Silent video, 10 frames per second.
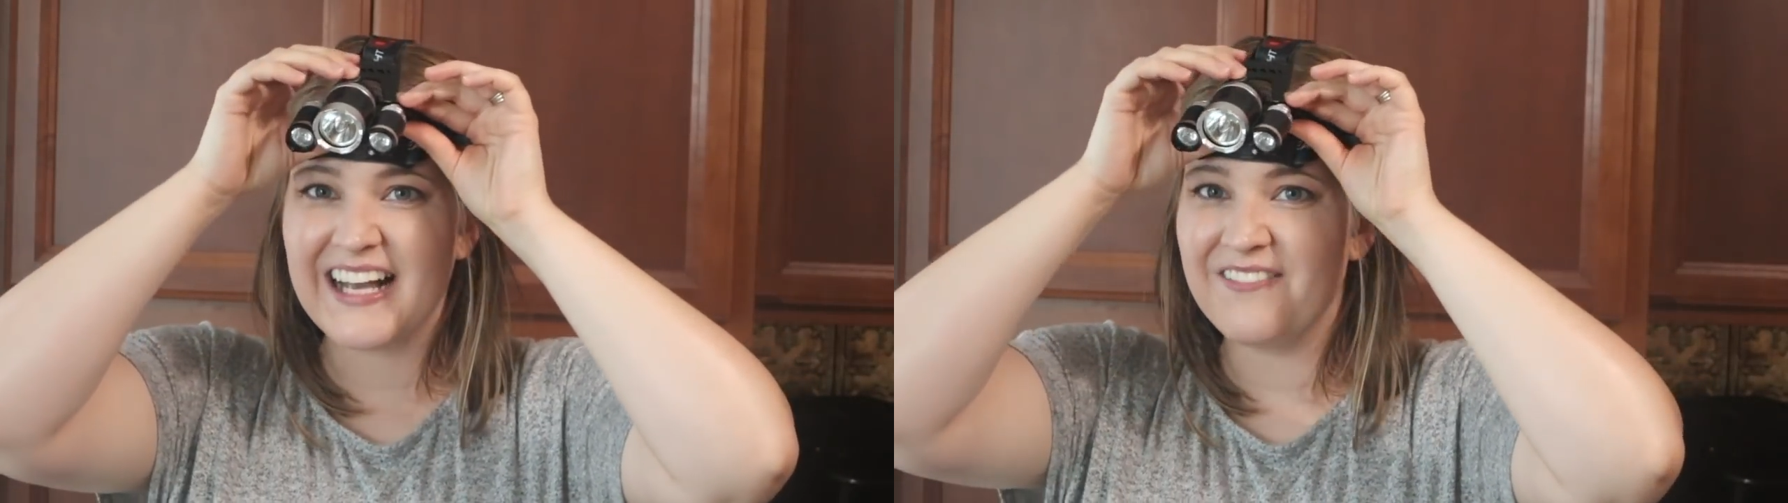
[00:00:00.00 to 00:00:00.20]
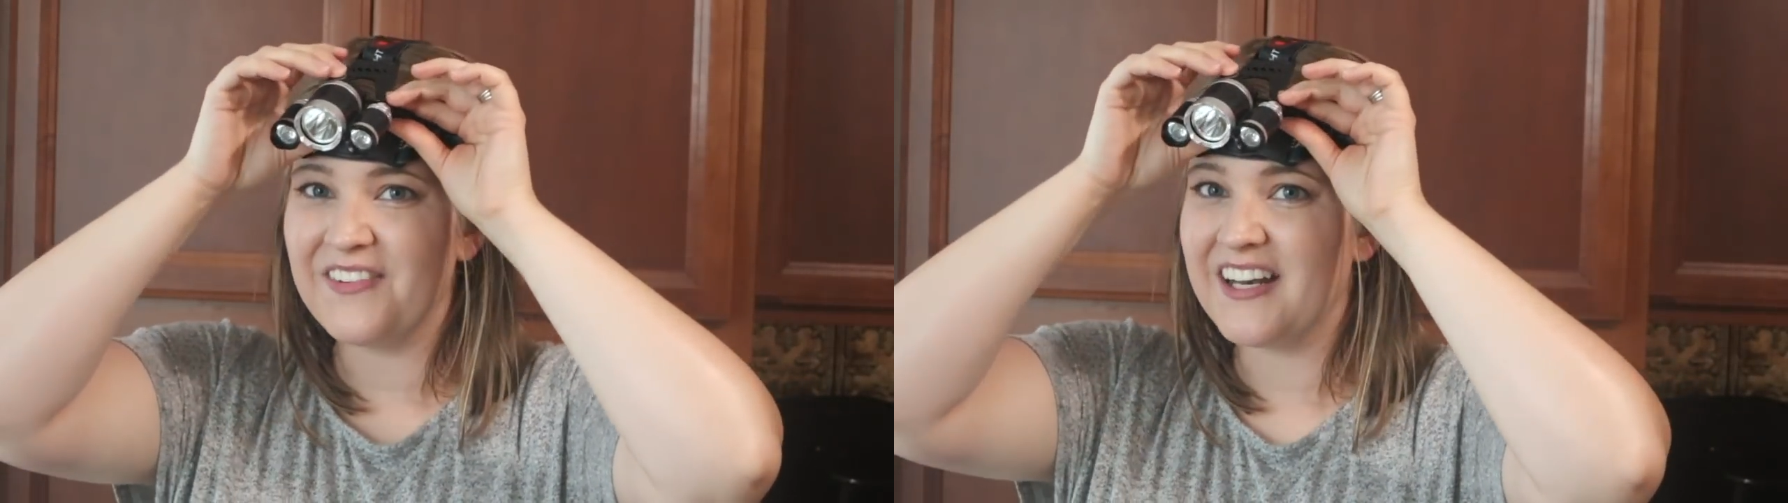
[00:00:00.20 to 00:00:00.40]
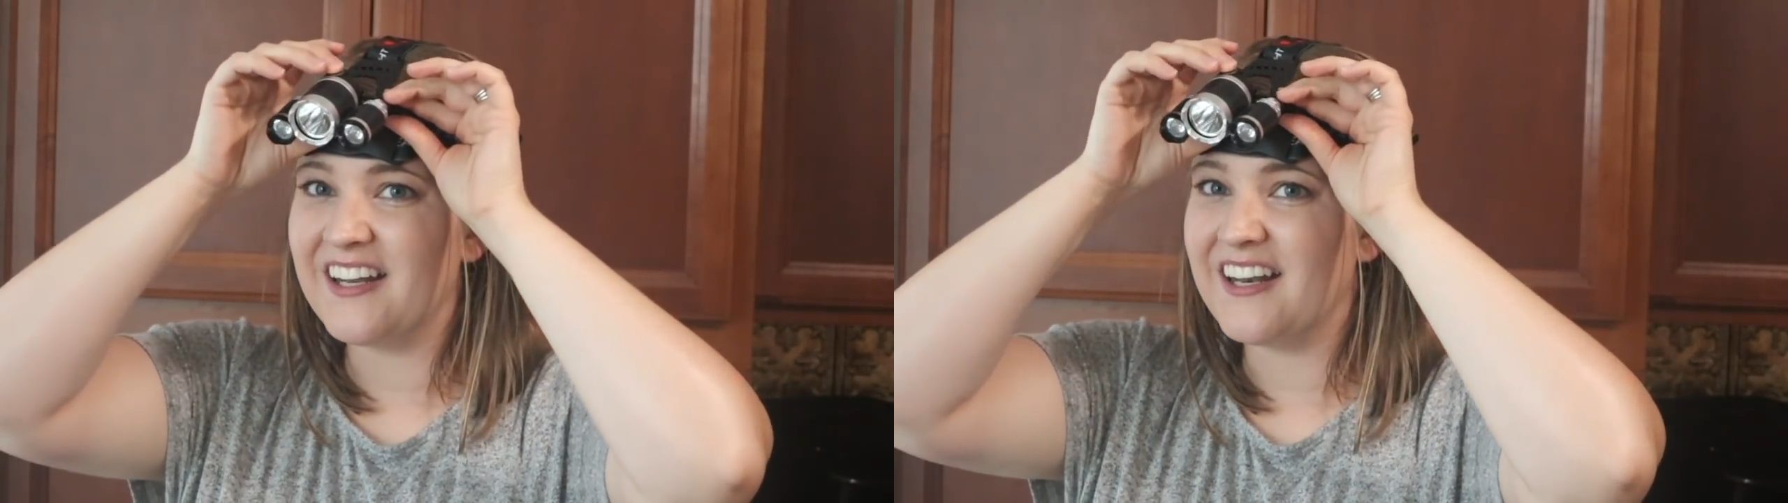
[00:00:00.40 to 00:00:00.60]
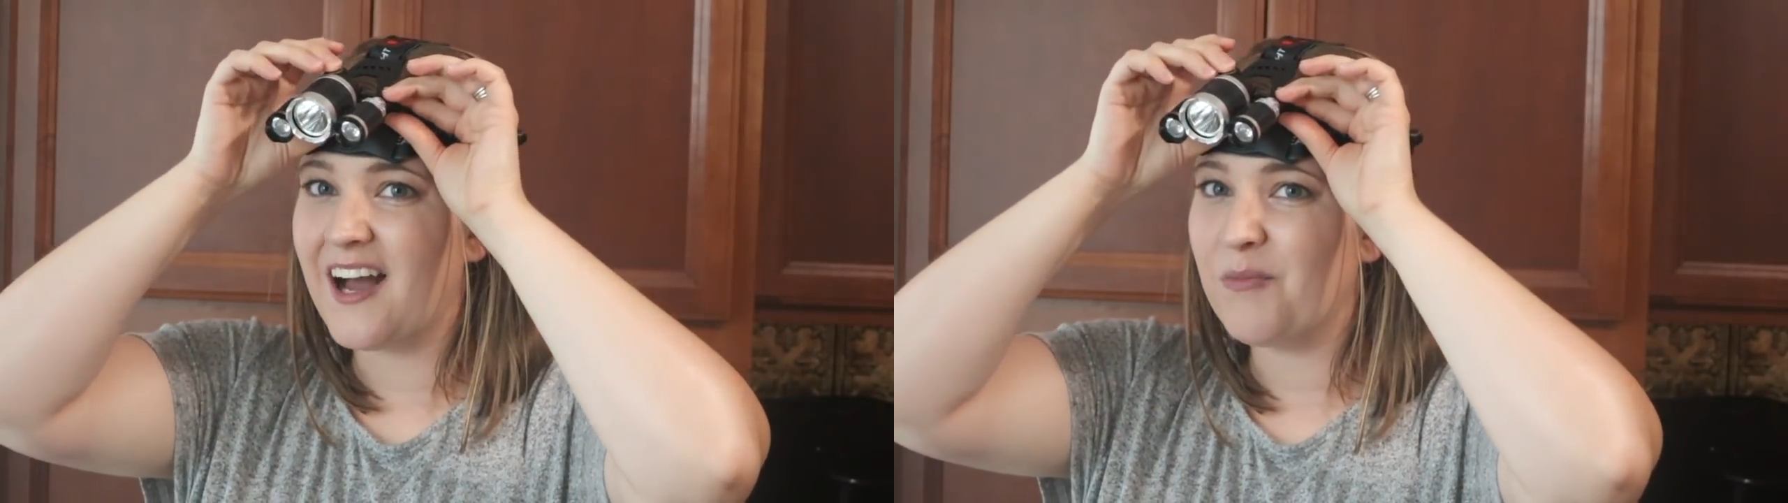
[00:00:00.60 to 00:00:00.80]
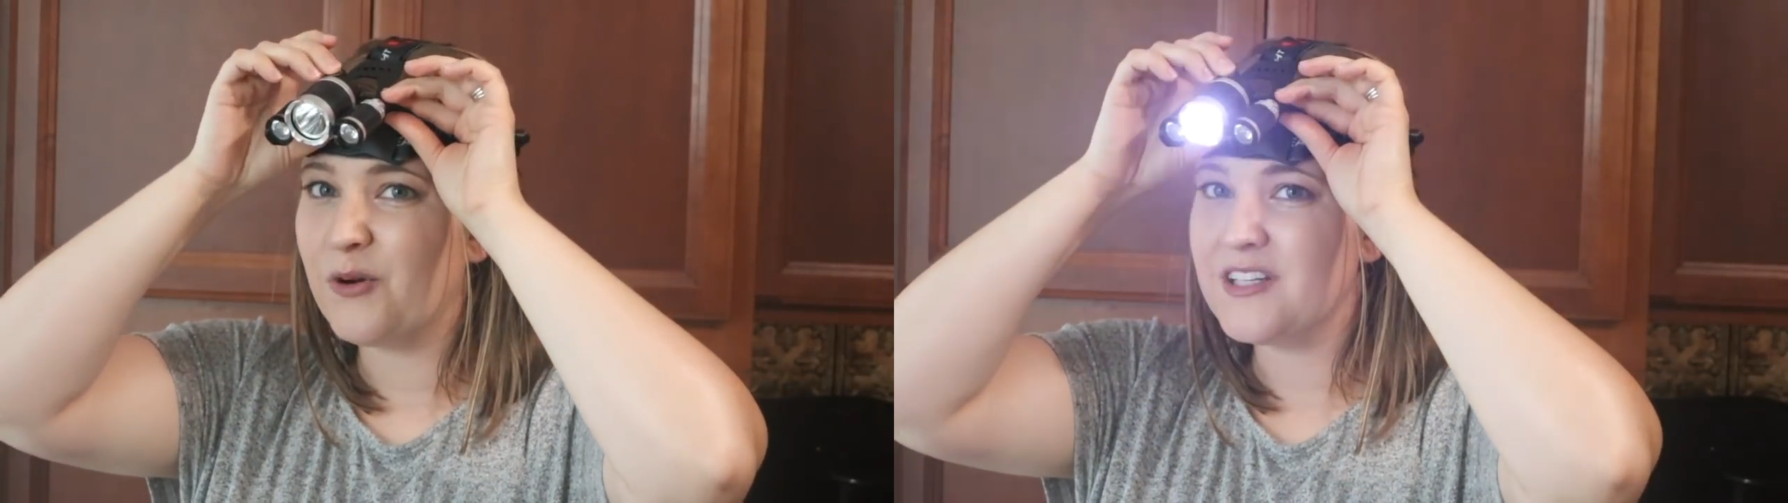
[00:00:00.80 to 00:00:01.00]
I'm gonna
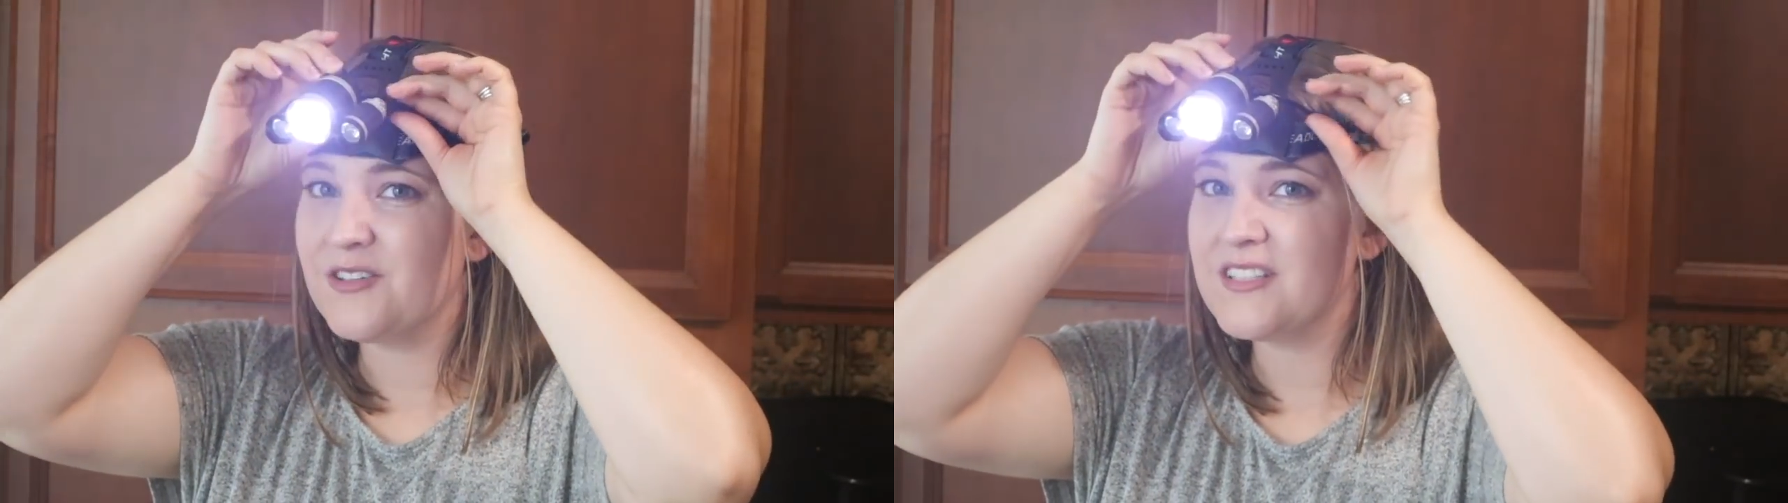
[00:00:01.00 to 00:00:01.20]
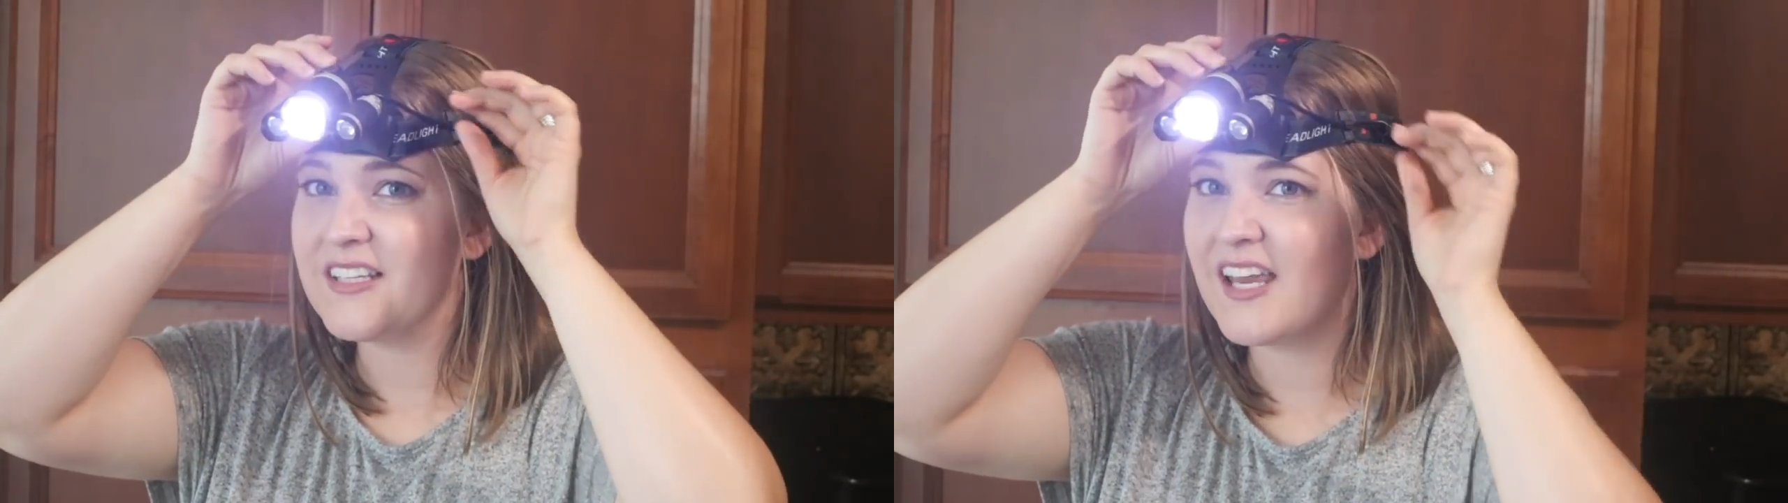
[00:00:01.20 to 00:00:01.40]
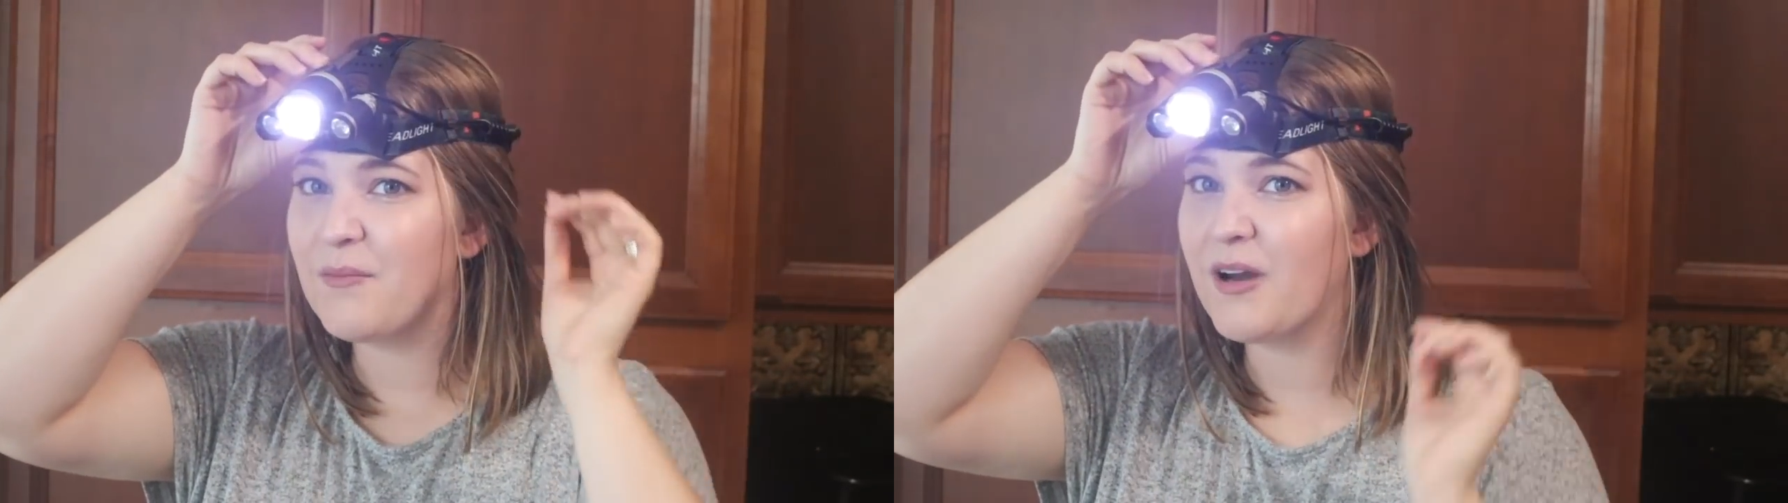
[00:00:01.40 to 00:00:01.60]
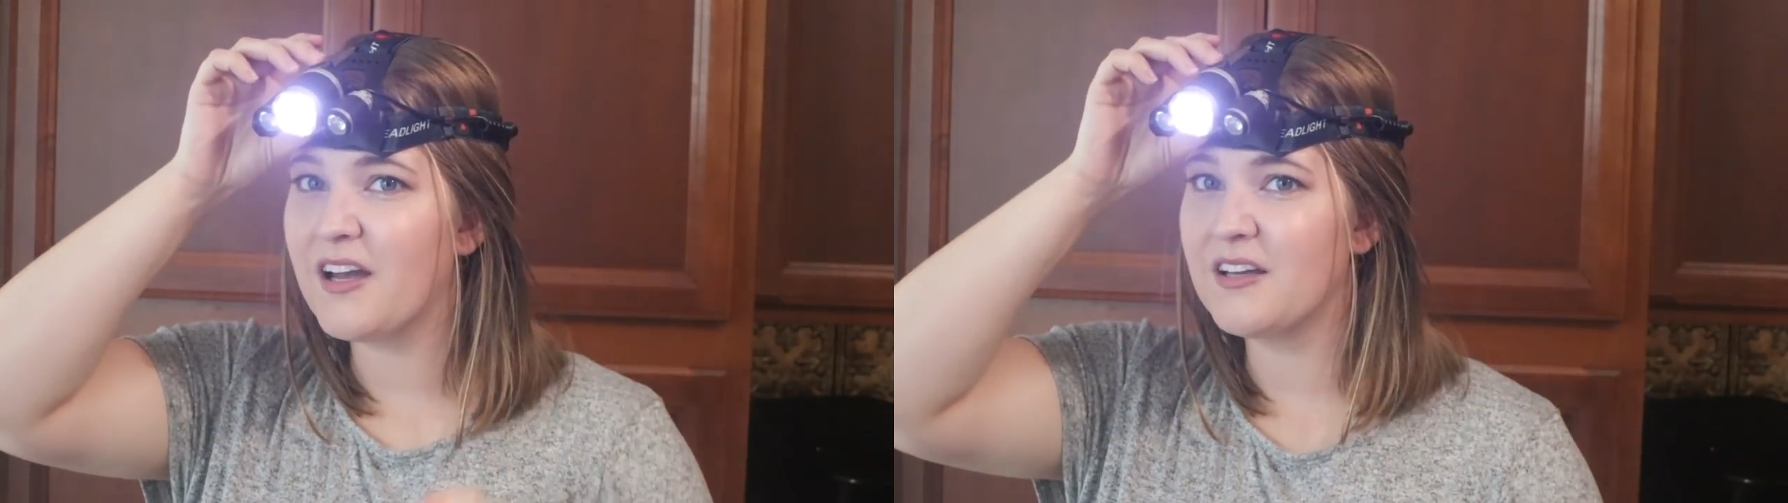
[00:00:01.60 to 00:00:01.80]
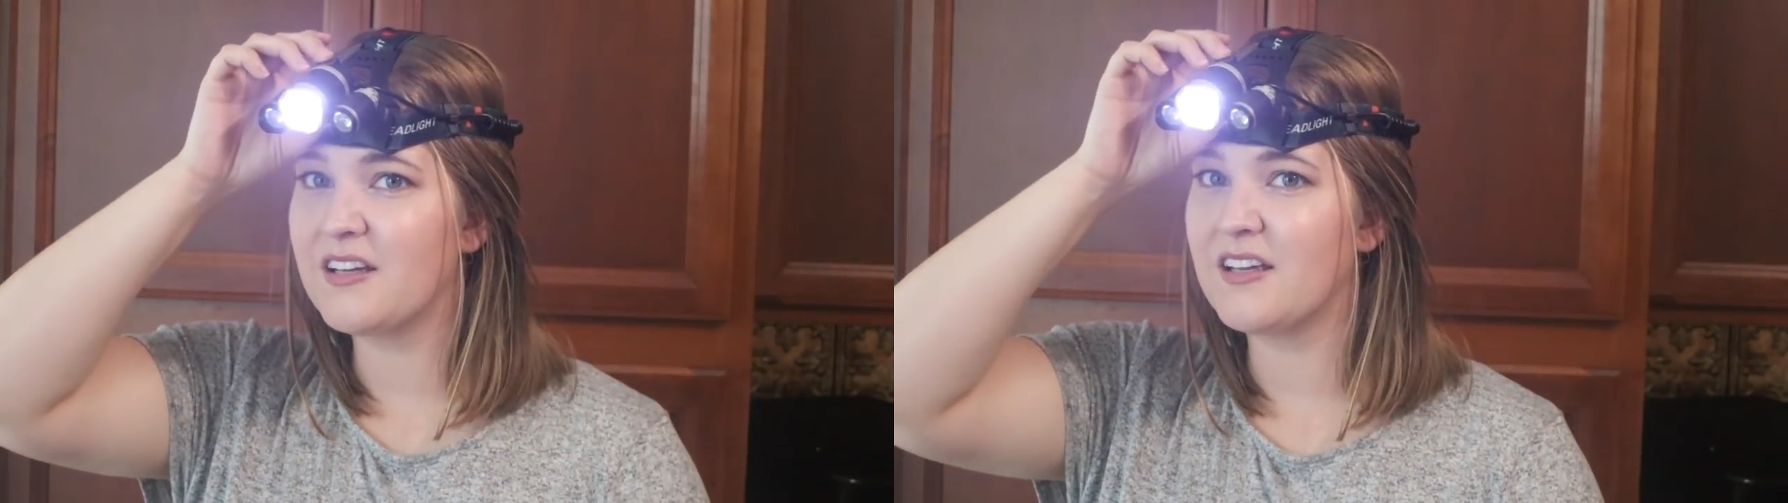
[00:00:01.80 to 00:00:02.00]
not point towards the camera.